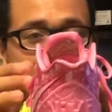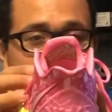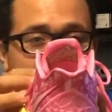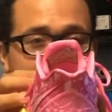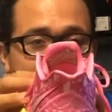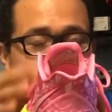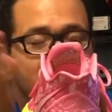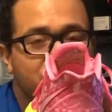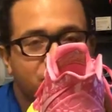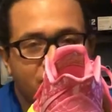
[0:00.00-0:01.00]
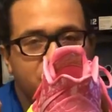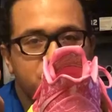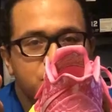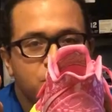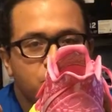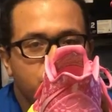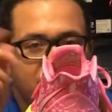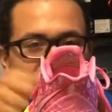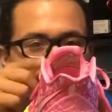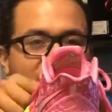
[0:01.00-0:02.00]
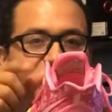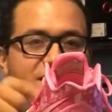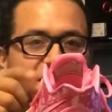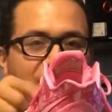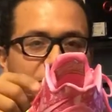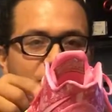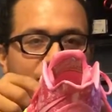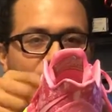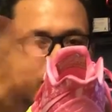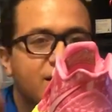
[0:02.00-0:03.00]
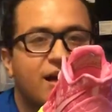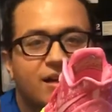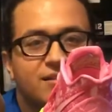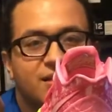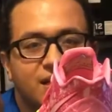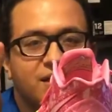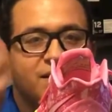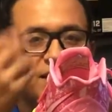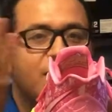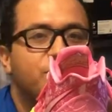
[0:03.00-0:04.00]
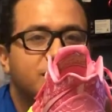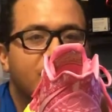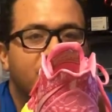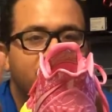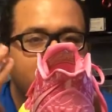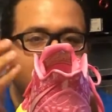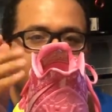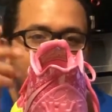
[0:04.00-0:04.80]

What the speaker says: because I'm not a fan of the show, but I've seen this clip before, and I thought that was kind of funny.